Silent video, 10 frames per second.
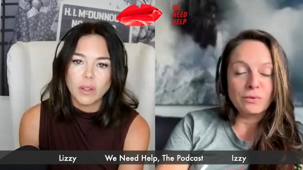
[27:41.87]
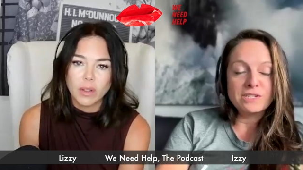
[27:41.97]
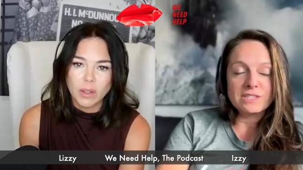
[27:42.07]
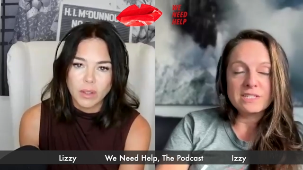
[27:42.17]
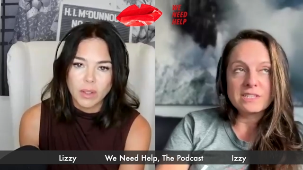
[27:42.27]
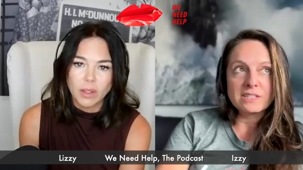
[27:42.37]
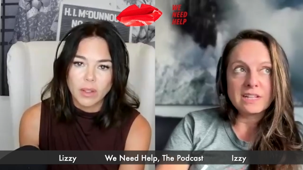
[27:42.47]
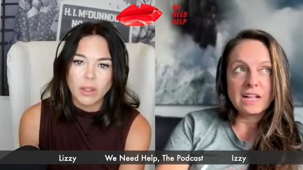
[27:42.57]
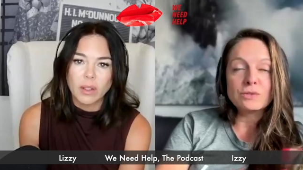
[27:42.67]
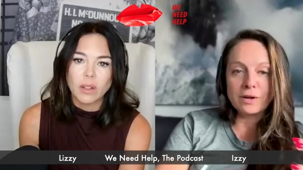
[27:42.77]
Speaker 1: which is
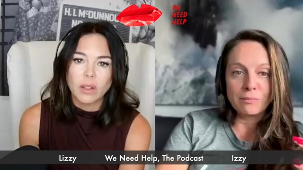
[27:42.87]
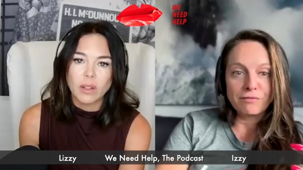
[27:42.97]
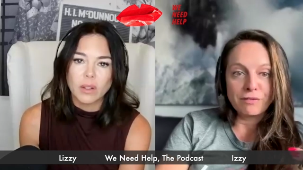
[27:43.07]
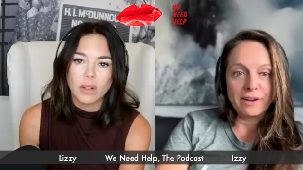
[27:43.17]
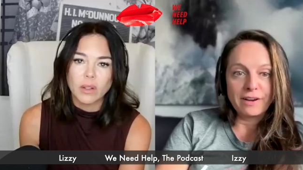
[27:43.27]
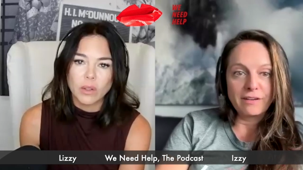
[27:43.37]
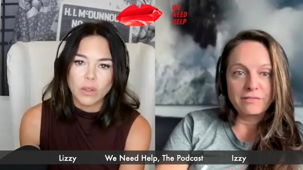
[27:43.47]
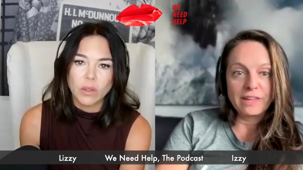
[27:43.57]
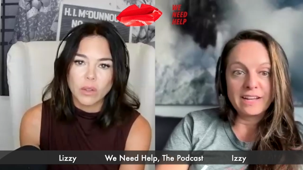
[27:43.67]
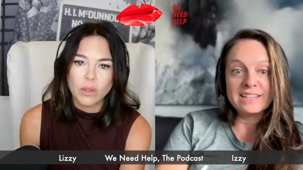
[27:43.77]
that's what i'm afraid of
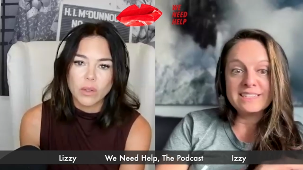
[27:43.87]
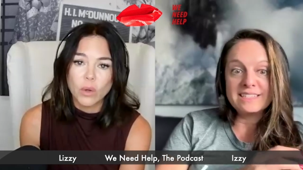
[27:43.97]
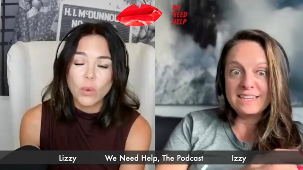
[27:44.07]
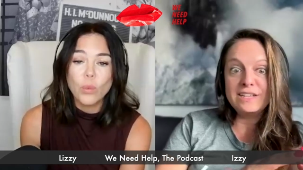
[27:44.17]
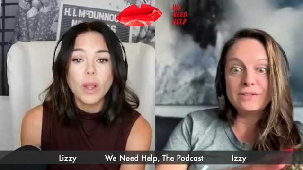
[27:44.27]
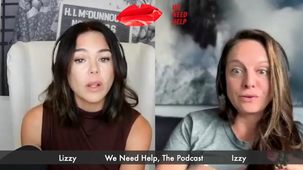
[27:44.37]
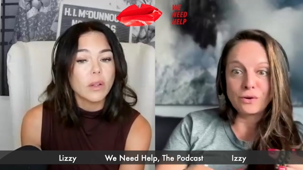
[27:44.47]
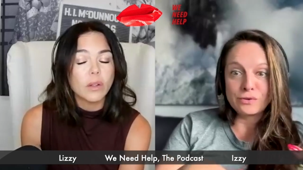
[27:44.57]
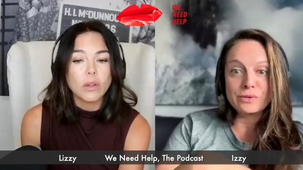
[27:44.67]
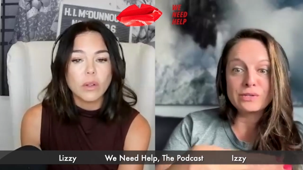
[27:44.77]
like i see well,
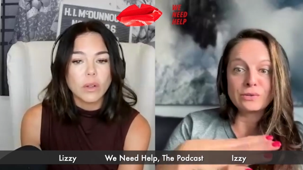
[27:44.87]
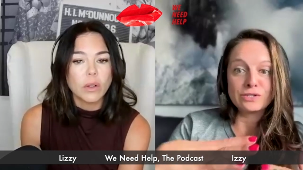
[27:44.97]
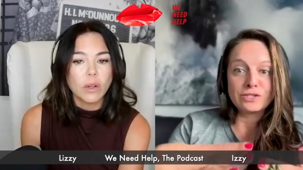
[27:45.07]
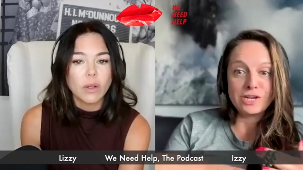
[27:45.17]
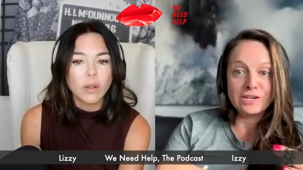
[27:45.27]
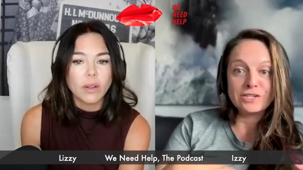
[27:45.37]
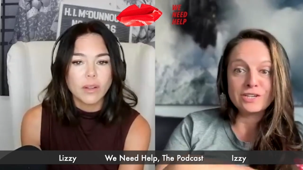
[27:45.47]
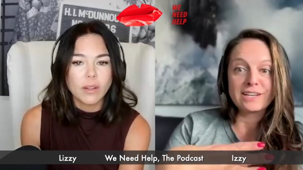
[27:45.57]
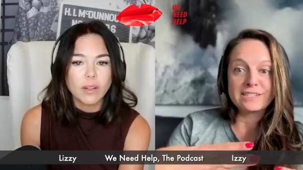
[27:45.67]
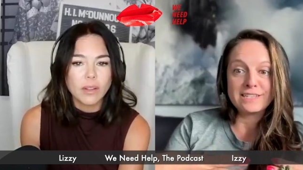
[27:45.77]
grocery stores changing
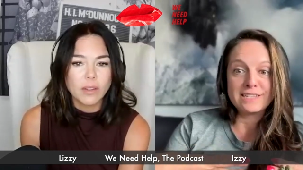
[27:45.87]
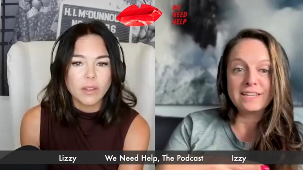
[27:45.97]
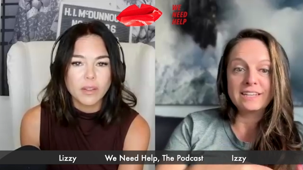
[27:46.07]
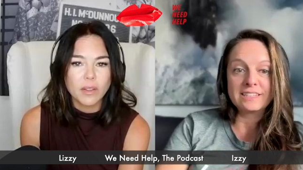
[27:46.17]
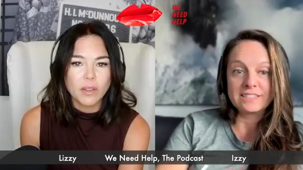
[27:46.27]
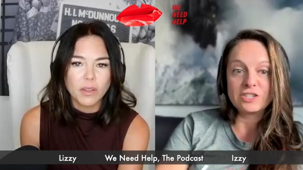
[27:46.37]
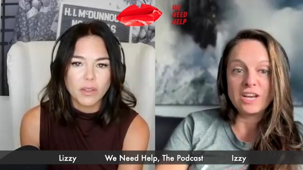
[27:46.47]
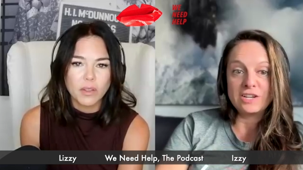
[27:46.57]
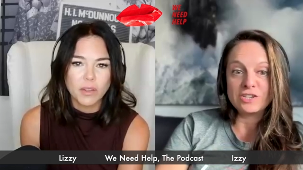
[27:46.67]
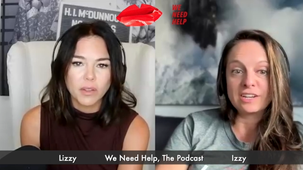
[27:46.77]
and i see it
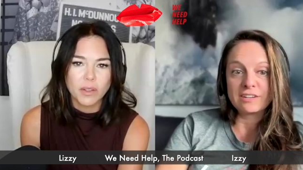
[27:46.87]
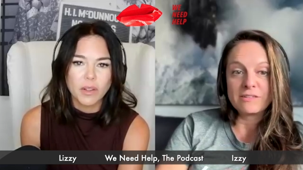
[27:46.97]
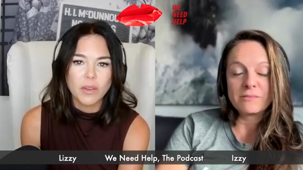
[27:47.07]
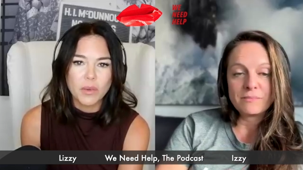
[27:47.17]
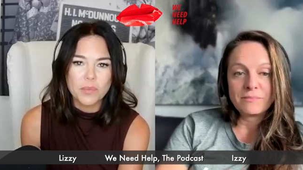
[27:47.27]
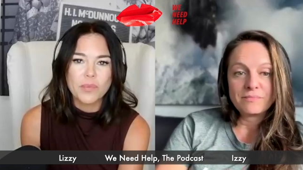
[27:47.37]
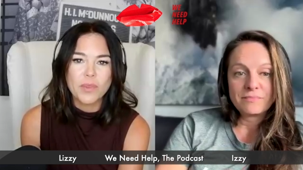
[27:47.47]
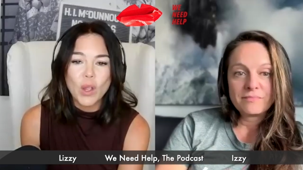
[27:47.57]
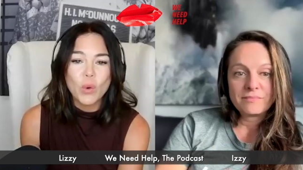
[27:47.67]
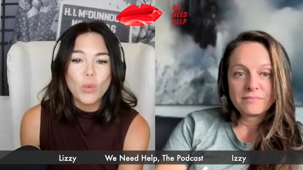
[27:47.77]
changing
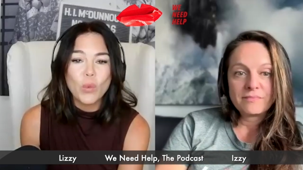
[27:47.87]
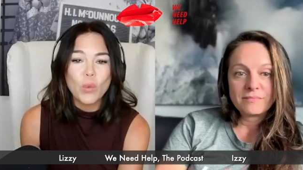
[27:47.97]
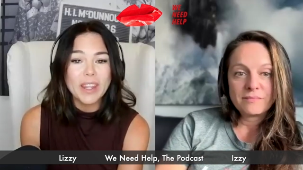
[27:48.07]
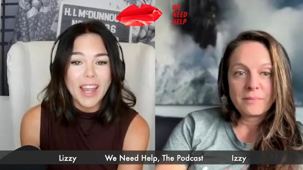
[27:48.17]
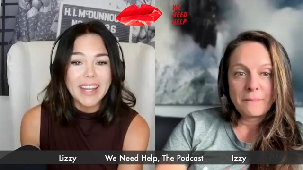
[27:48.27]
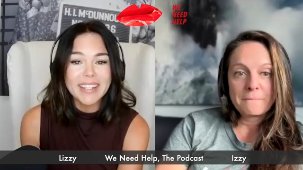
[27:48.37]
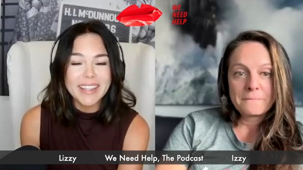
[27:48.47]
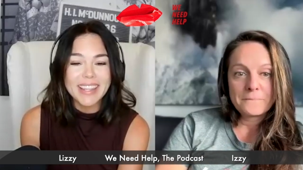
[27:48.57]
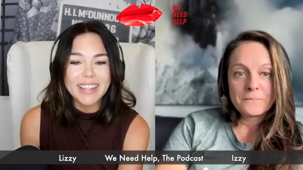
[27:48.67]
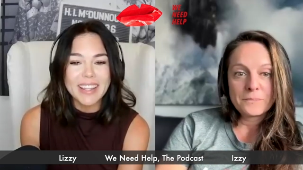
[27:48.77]
Speaker 2: well we like to
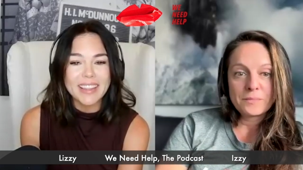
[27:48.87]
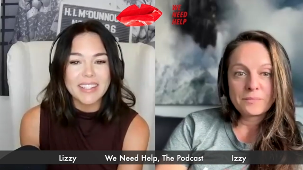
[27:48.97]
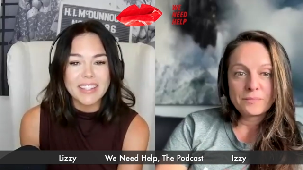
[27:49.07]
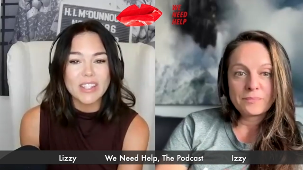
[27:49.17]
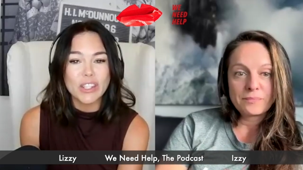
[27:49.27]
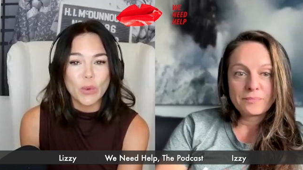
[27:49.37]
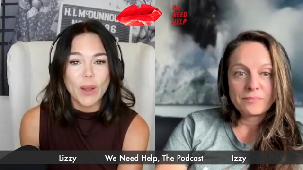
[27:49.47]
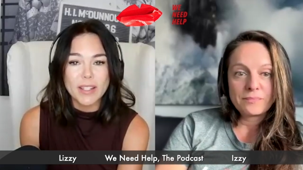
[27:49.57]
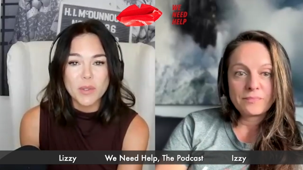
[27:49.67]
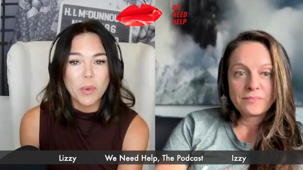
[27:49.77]
think that this is a
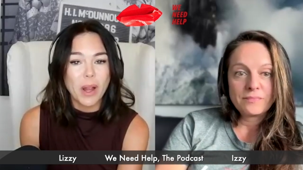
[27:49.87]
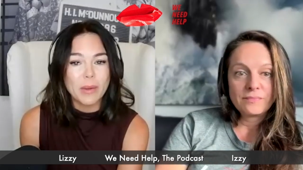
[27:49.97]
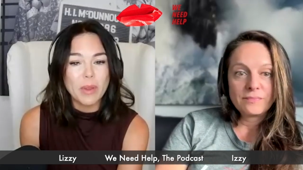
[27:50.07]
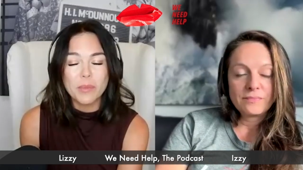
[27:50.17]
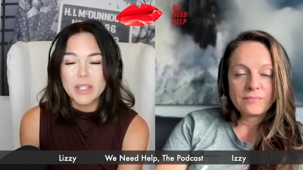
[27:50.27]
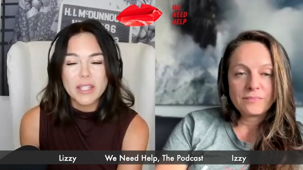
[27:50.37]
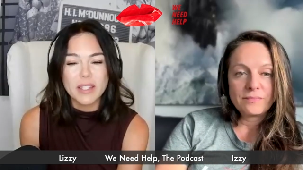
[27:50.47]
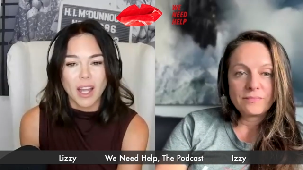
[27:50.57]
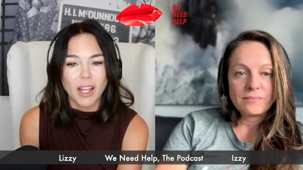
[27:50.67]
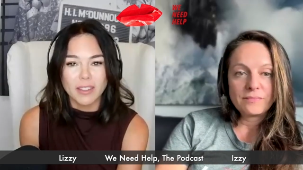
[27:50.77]
us
Speaker 1: problem it's
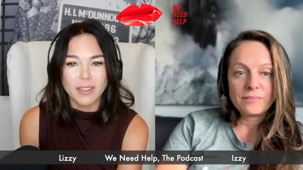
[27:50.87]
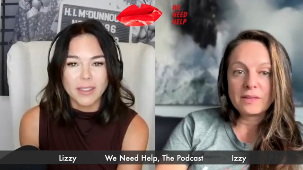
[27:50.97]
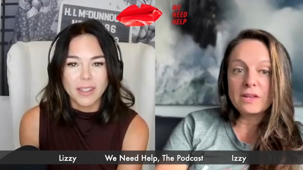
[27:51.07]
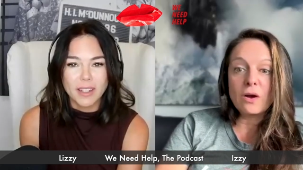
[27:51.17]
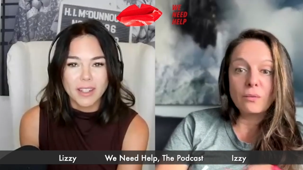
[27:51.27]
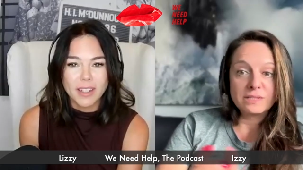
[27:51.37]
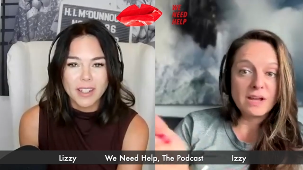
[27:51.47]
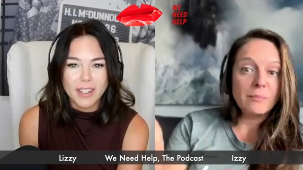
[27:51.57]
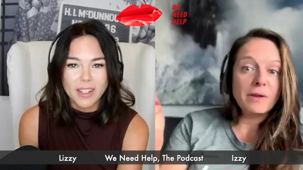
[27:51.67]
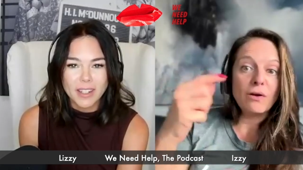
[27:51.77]
not no it's
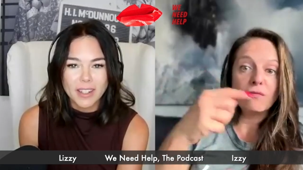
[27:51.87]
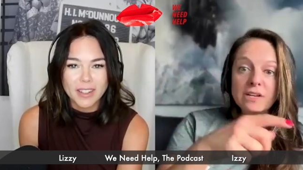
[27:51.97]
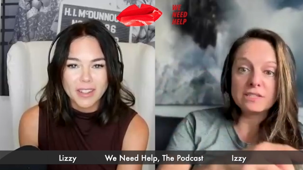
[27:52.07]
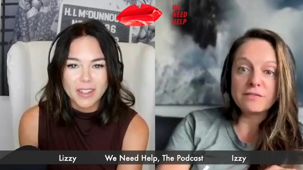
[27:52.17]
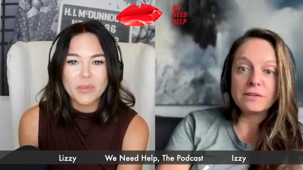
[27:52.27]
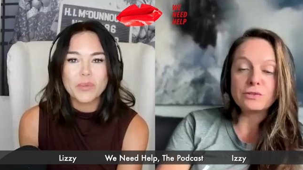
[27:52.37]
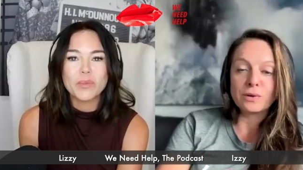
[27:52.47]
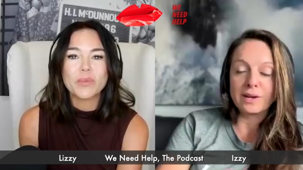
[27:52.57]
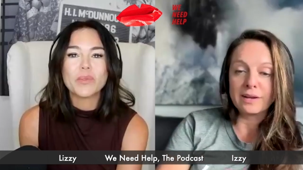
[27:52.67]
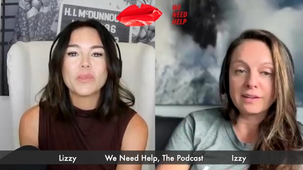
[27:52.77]
coming over it's
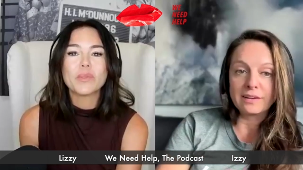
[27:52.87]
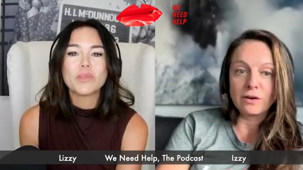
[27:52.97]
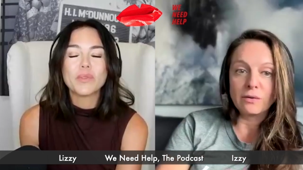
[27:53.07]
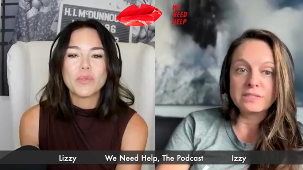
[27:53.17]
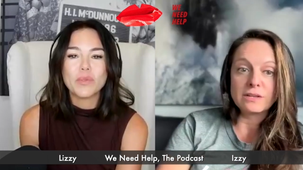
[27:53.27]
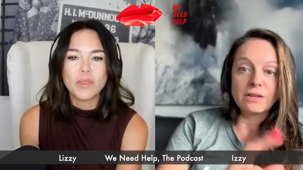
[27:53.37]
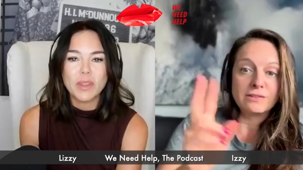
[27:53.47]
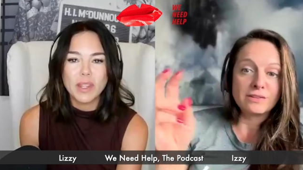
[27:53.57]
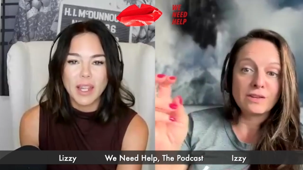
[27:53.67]
filtering you know it's it's